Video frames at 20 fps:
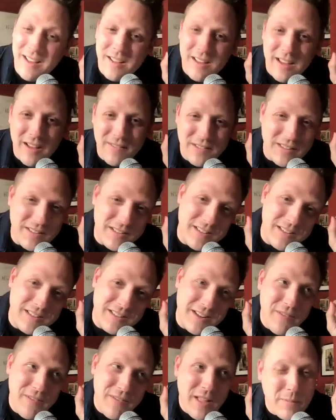You have to
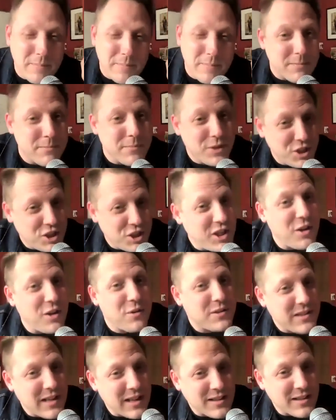develop some geo
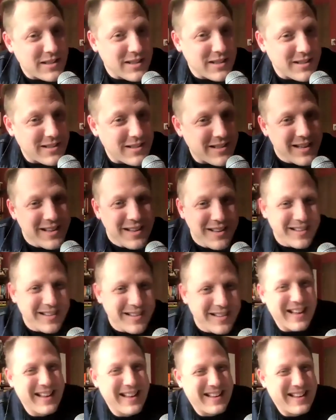senses.
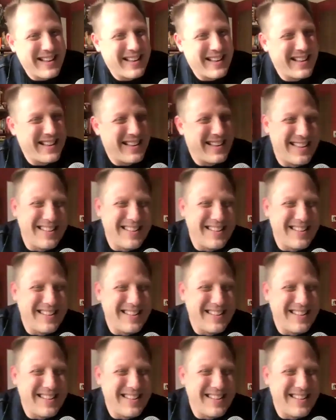Mm-hmm.